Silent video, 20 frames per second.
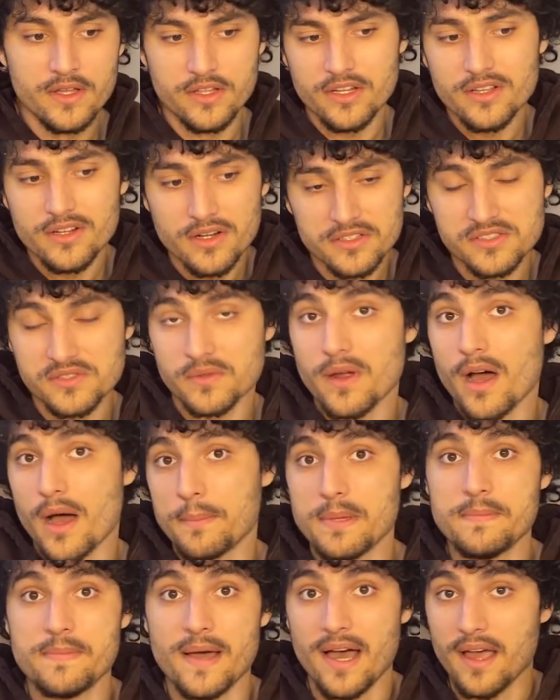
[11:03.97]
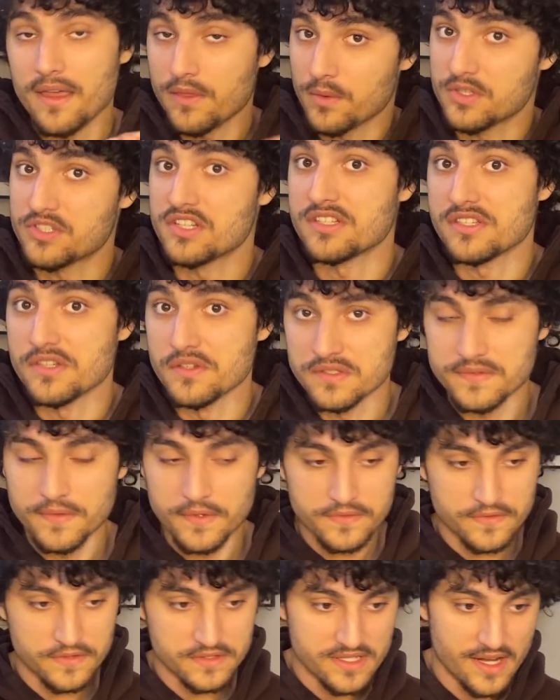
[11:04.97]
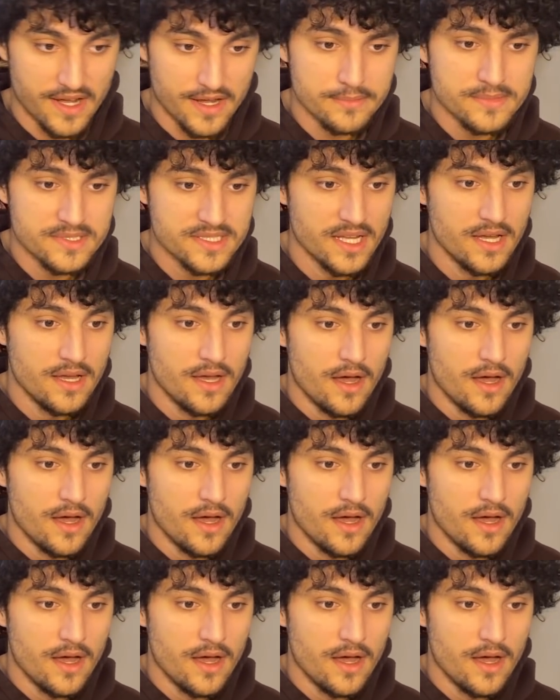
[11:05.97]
You can also copy path, which is useful for times.